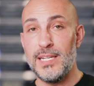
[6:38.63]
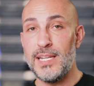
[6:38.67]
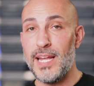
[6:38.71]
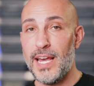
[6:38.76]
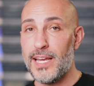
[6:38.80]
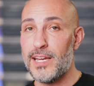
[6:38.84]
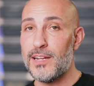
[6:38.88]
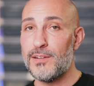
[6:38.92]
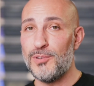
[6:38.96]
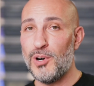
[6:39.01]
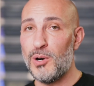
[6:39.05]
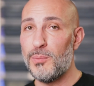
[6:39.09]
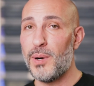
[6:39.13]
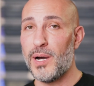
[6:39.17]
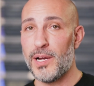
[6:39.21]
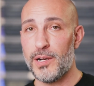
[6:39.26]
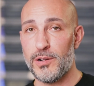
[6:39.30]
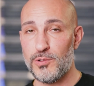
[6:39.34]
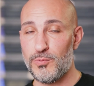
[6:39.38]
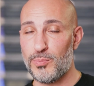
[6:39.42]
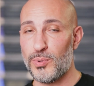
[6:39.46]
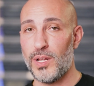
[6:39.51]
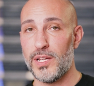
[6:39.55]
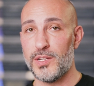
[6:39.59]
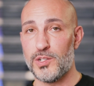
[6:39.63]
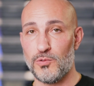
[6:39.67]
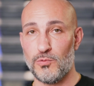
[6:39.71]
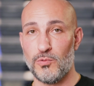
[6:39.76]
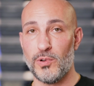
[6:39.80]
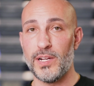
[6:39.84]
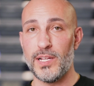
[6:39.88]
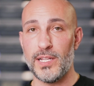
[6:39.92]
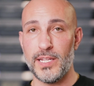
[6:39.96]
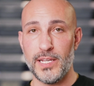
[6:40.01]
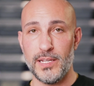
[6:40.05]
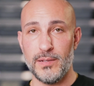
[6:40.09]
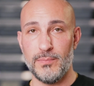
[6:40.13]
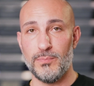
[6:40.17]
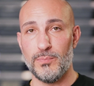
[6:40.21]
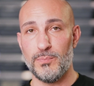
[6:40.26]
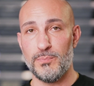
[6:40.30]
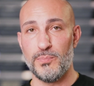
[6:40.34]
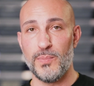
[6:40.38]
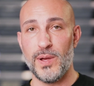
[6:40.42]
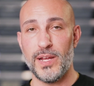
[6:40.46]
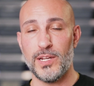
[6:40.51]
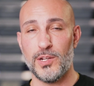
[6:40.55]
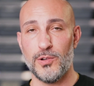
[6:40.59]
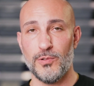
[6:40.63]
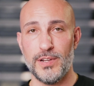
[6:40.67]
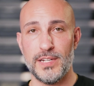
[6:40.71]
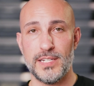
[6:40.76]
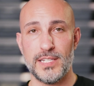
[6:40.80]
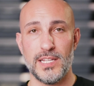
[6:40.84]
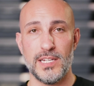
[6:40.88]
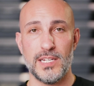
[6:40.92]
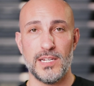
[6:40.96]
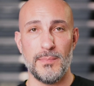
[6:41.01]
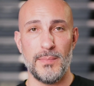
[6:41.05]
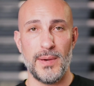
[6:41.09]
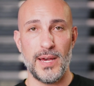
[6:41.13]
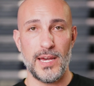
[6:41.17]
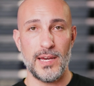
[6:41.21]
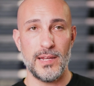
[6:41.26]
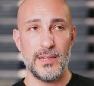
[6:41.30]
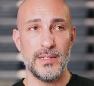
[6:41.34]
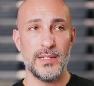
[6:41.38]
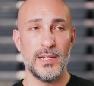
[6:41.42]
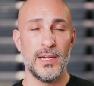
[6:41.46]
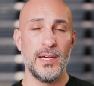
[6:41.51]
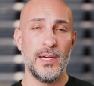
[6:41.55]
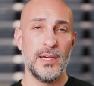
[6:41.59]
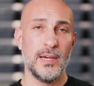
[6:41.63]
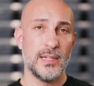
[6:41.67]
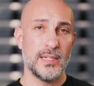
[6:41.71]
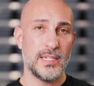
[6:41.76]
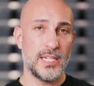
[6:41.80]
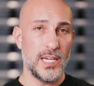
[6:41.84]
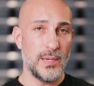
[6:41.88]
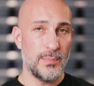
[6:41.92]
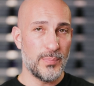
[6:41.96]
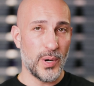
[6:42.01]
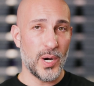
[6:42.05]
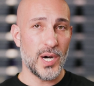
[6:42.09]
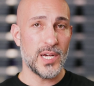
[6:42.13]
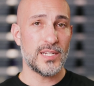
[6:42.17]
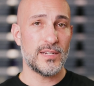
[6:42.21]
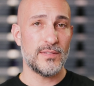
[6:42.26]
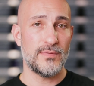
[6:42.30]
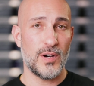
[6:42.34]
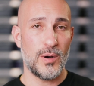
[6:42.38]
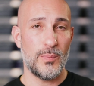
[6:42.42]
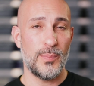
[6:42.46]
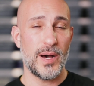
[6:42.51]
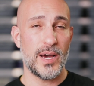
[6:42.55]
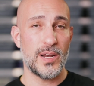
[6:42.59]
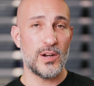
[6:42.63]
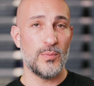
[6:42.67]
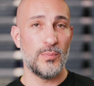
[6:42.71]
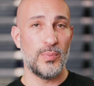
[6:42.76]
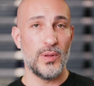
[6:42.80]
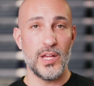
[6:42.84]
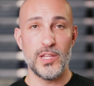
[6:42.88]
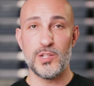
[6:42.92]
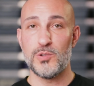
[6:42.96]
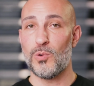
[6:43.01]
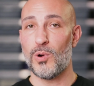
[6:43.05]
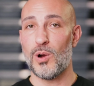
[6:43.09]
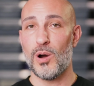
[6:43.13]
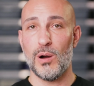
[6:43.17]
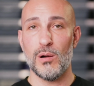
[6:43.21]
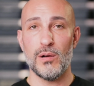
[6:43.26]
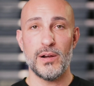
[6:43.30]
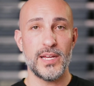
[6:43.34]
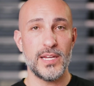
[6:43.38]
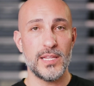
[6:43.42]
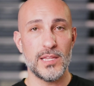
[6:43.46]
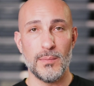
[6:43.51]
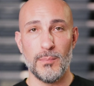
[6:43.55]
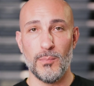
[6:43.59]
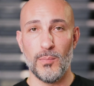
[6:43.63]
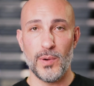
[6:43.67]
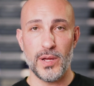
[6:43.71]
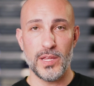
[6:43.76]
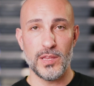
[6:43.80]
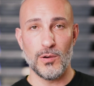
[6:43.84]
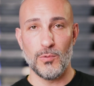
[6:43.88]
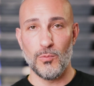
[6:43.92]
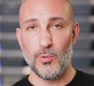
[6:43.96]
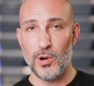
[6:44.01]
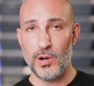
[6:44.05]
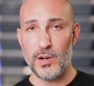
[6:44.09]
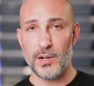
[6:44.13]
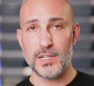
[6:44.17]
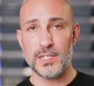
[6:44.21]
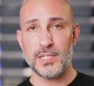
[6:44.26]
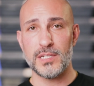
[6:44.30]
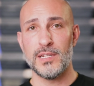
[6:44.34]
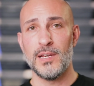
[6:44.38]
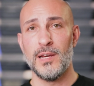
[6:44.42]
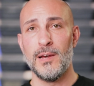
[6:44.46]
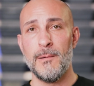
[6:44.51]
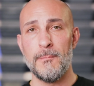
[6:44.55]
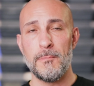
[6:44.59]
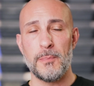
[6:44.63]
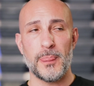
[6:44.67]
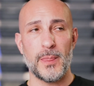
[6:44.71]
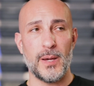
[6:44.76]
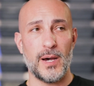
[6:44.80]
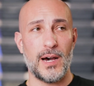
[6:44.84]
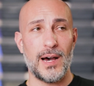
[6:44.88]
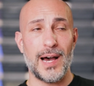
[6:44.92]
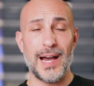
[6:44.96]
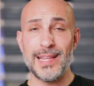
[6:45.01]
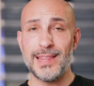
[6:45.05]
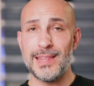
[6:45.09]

negative albino bloods really increased the demand. T positive albino bloods were already in the works. I